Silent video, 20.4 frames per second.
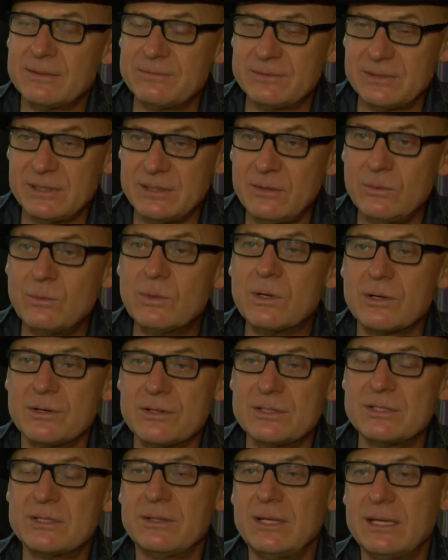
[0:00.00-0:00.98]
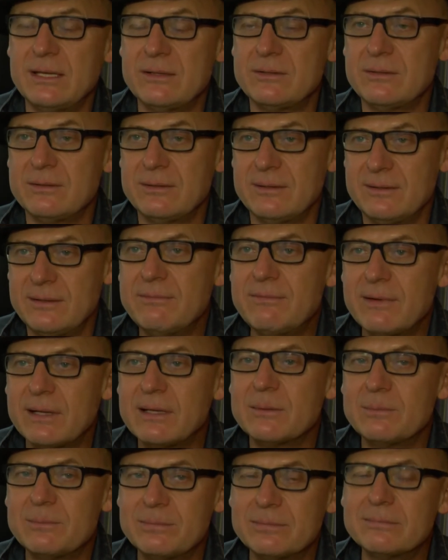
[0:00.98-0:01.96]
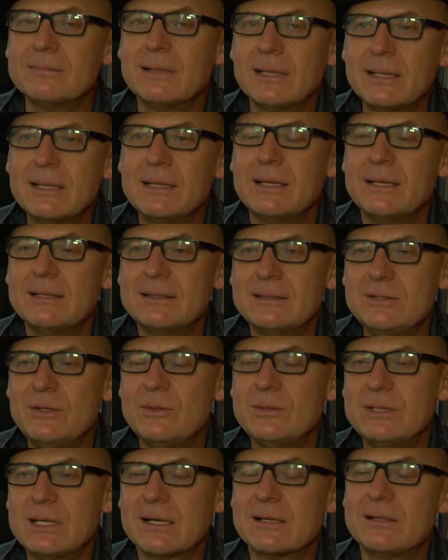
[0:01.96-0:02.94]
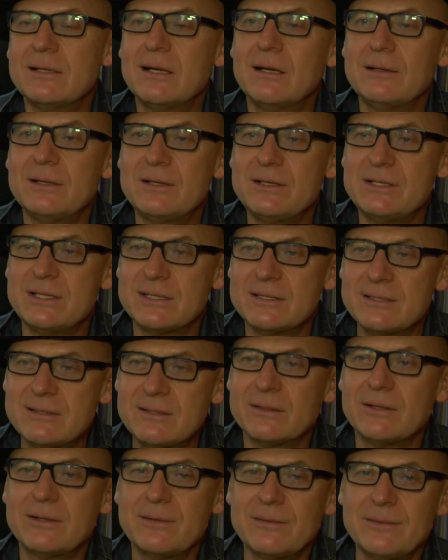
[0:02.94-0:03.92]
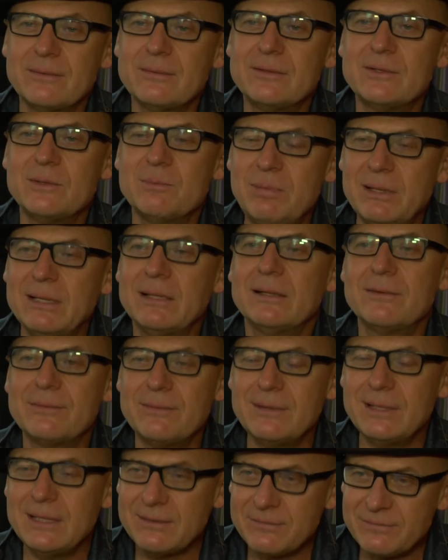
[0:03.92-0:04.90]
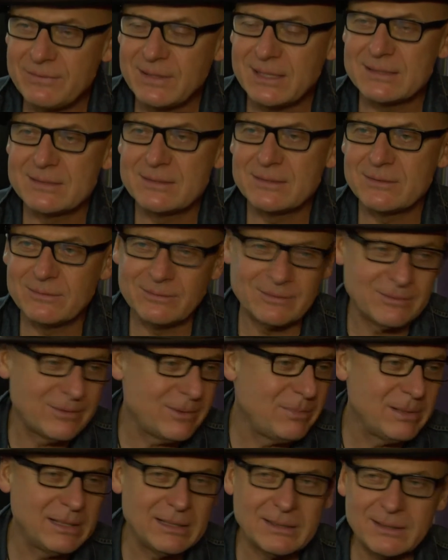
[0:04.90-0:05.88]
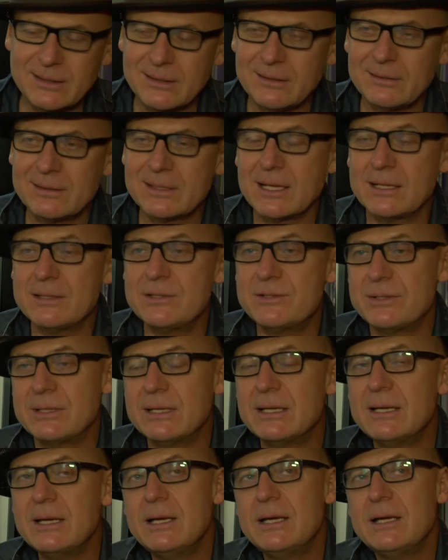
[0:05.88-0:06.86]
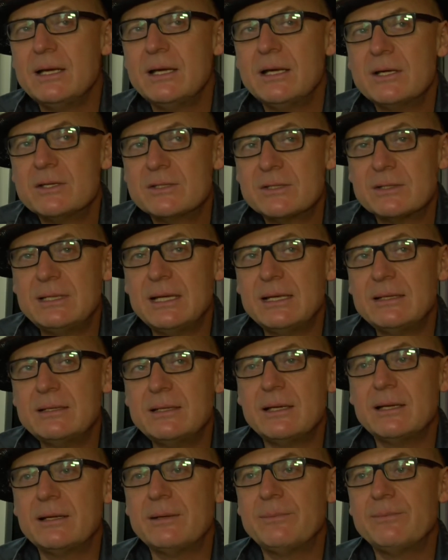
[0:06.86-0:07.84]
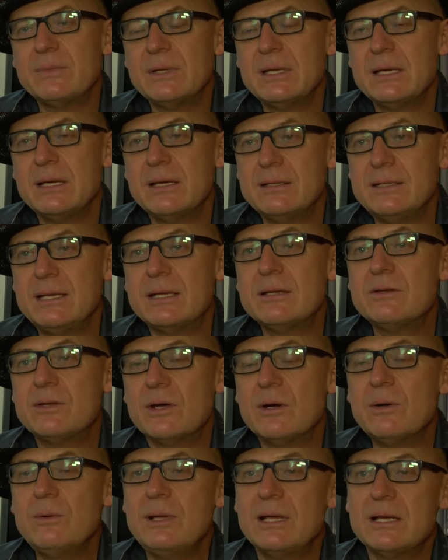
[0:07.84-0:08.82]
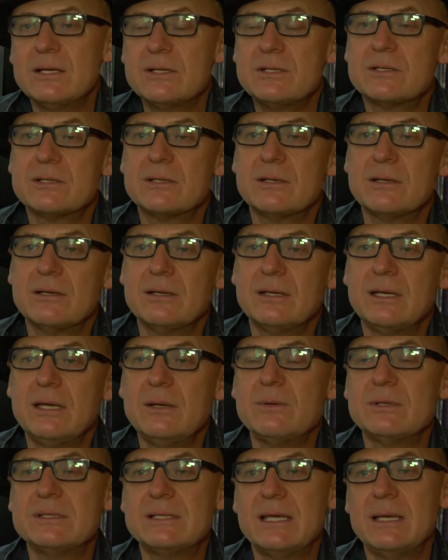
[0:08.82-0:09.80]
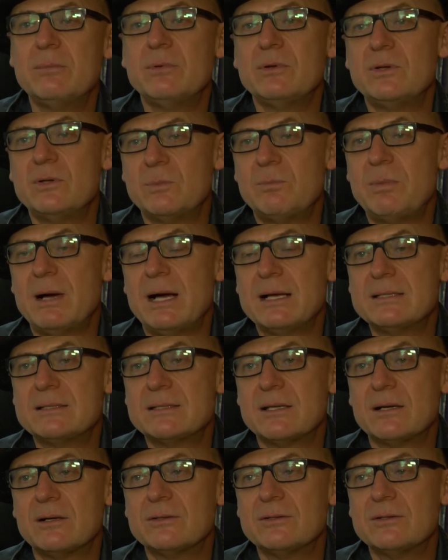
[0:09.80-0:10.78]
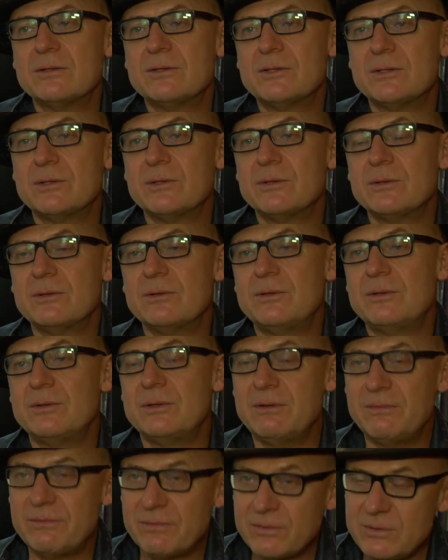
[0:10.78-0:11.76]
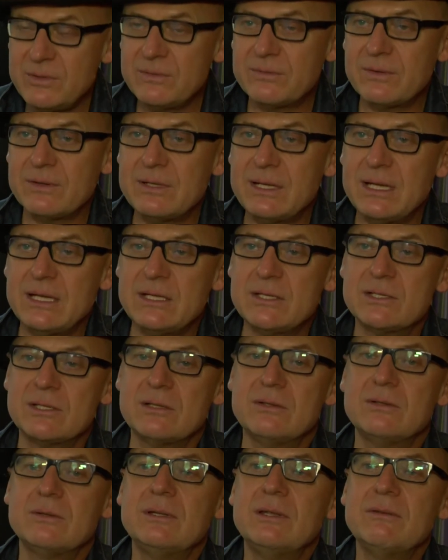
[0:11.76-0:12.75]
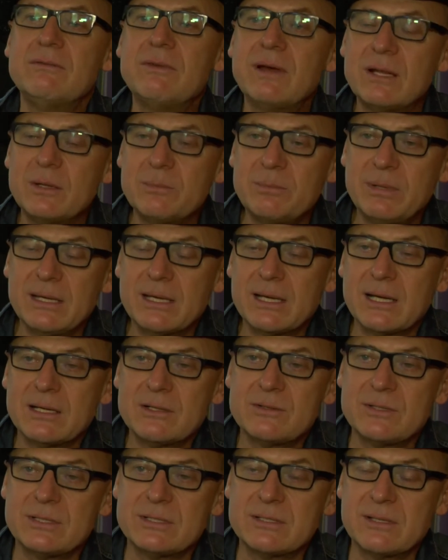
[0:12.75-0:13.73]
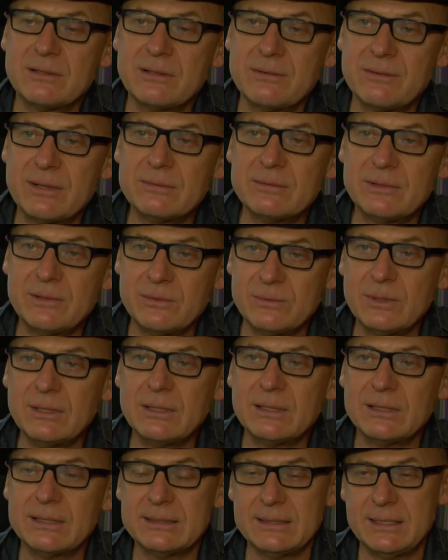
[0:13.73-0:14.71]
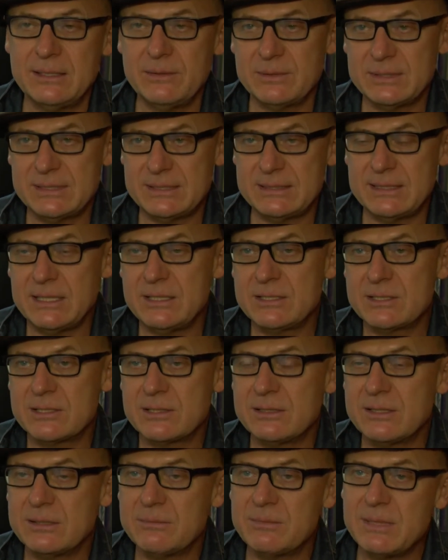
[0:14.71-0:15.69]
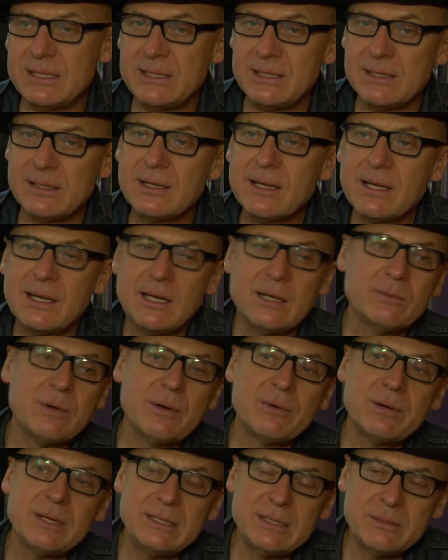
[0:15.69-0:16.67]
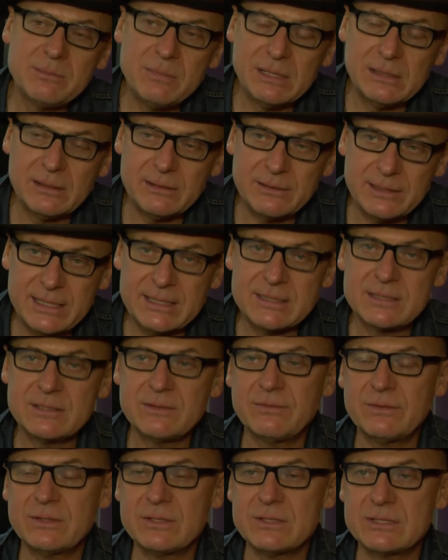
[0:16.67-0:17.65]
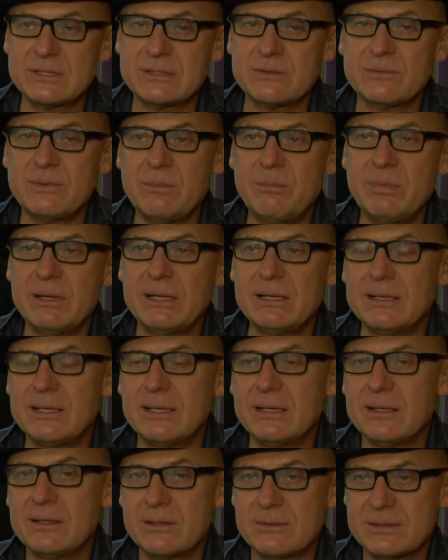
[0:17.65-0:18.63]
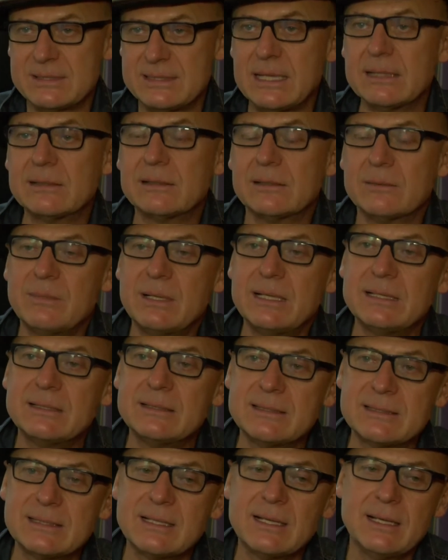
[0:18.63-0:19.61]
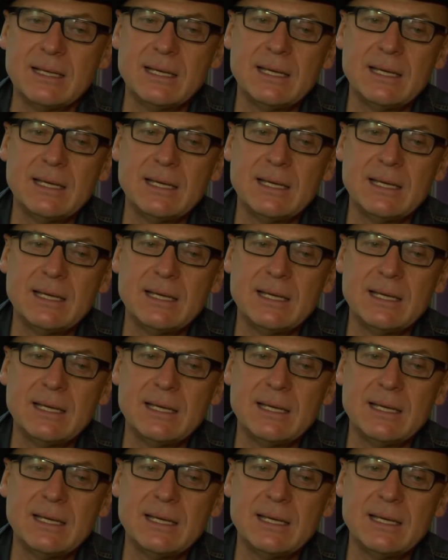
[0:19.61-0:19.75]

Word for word: after the war, so they had to develop new technologies to, to build really fast, to rebuild the whole country. So then um, that knowledge he was able to pass on to, through the Ford Foundation to developing countries all around the world. And he was stationed in many, we were in the Middle East first, rebuilding, you know, settlements.